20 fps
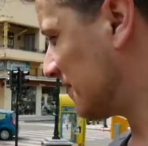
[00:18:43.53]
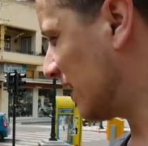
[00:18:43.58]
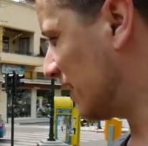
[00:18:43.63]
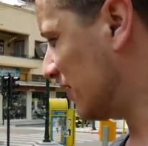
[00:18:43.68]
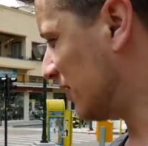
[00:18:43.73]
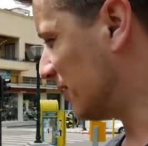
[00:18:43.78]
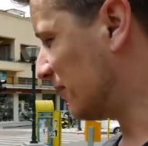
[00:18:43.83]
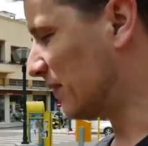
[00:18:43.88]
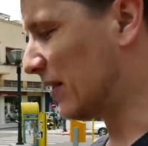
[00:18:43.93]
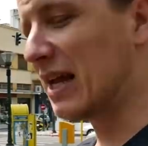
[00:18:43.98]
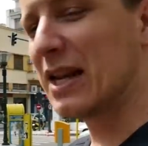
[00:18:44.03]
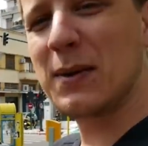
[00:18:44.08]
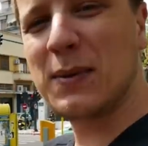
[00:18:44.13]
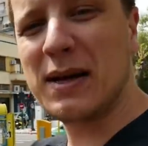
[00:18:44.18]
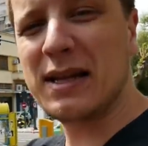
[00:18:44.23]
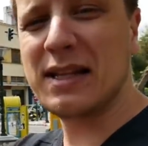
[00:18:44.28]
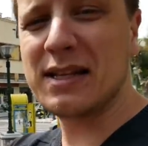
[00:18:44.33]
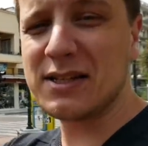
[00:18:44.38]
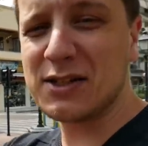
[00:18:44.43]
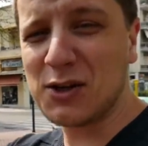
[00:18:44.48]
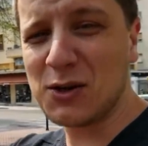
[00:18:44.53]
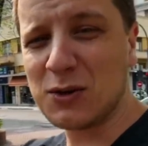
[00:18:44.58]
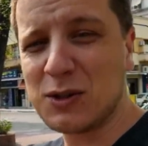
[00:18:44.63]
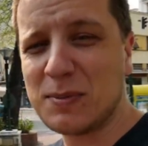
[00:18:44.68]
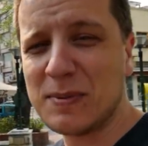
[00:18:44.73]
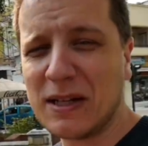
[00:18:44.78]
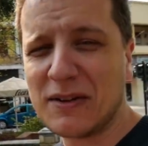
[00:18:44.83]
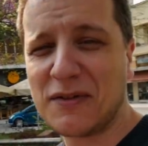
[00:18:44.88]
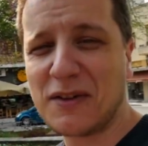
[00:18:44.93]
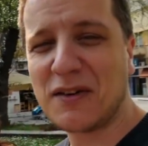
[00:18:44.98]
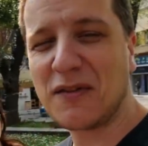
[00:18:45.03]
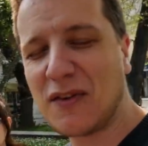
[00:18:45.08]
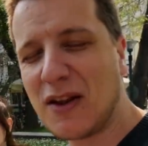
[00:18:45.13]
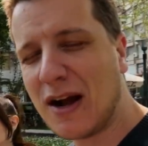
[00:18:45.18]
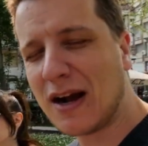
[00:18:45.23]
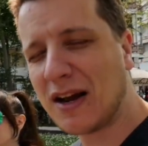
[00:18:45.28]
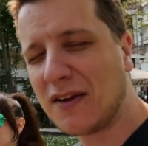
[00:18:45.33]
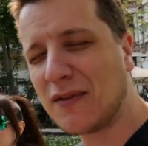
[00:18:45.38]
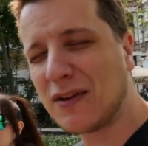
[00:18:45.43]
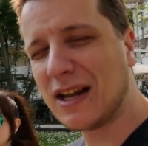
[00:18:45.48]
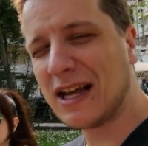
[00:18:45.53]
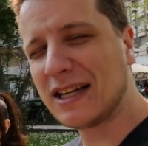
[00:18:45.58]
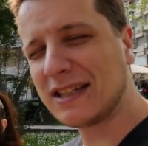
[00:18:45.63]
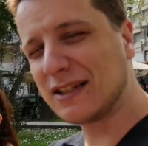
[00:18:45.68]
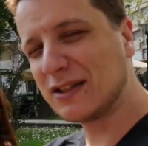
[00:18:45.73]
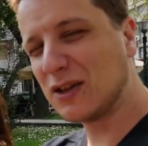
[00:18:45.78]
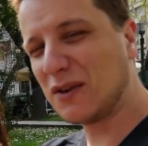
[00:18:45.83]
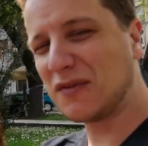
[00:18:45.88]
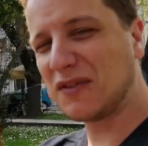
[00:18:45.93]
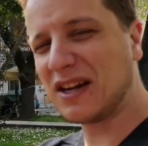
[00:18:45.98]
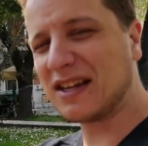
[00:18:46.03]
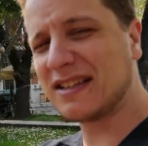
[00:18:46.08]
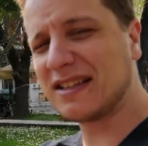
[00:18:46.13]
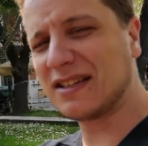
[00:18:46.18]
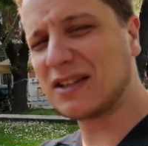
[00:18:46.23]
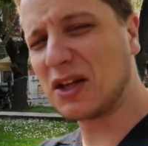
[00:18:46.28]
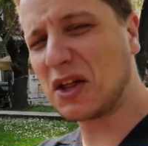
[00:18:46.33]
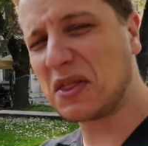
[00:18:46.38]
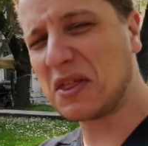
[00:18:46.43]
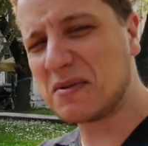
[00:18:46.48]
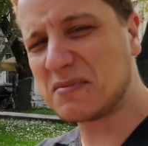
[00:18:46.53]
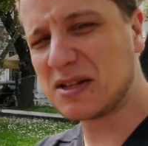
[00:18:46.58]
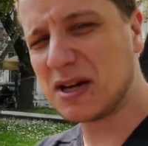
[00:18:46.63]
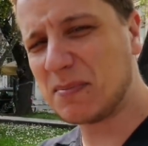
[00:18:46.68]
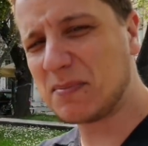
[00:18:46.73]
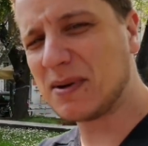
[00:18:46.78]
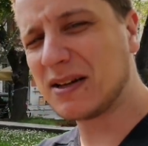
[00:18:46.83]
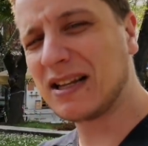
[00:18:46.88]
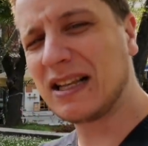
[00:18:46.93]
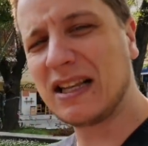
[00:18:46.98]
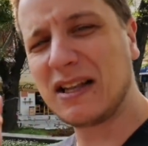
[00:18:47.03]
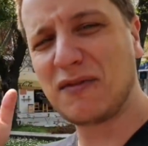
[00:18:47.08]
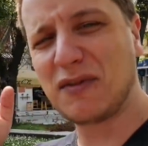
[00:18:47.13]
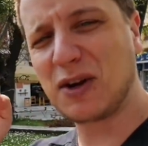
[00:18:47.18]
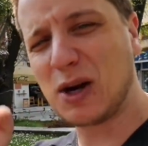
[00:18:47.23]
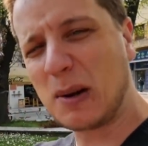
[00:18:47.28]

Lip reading: I don't know. Anyway, this is going to be it for the vlog. If you liked it, don't forget to hit the thumbs up button, leave a